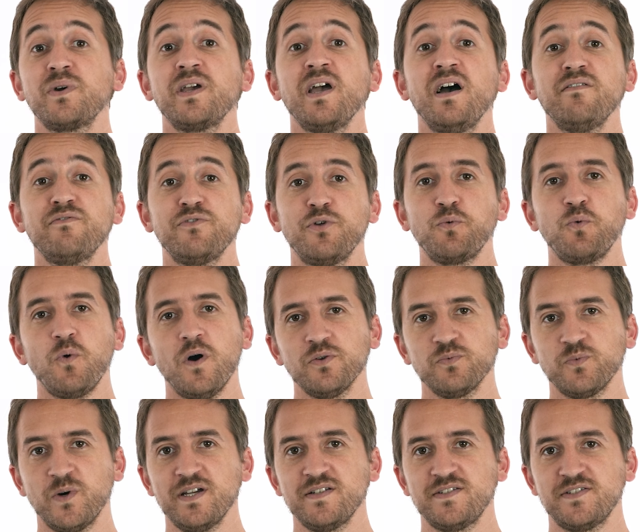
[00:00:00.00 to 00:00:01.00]
we have the
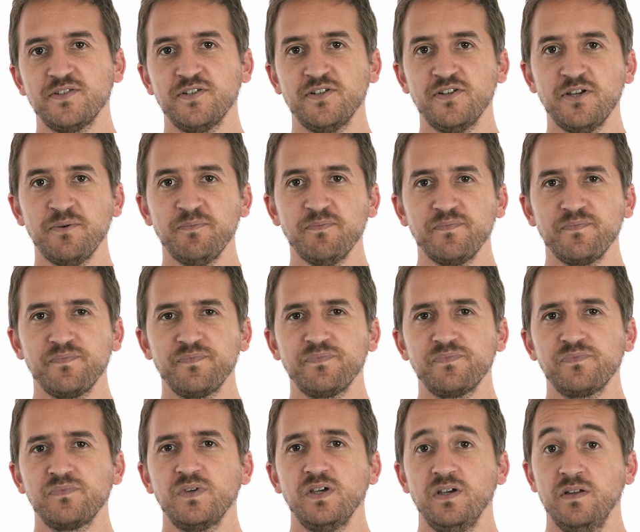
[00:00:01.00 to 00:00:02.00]
one-way synonym.
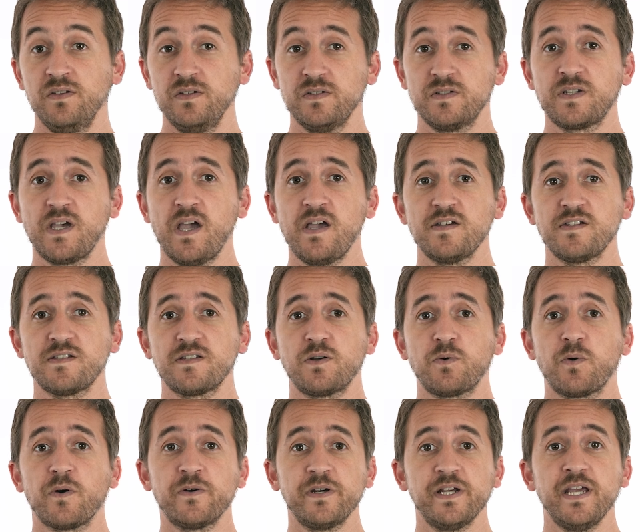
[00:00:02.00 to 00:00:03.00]
In this case,
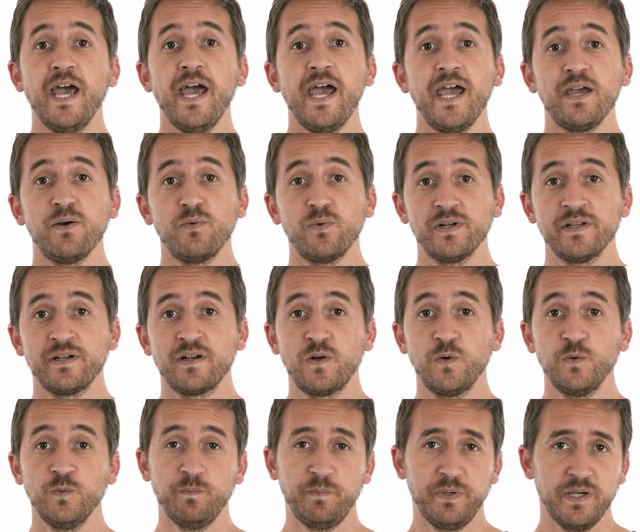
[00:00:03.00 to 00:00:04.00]
query A will
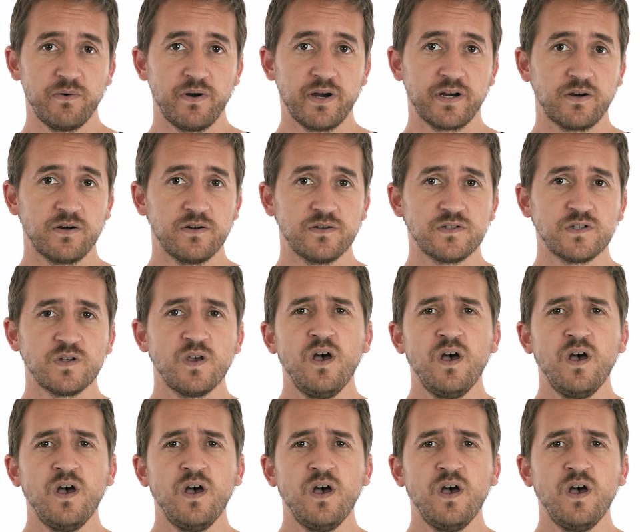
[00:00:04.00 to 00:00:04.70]
include B records,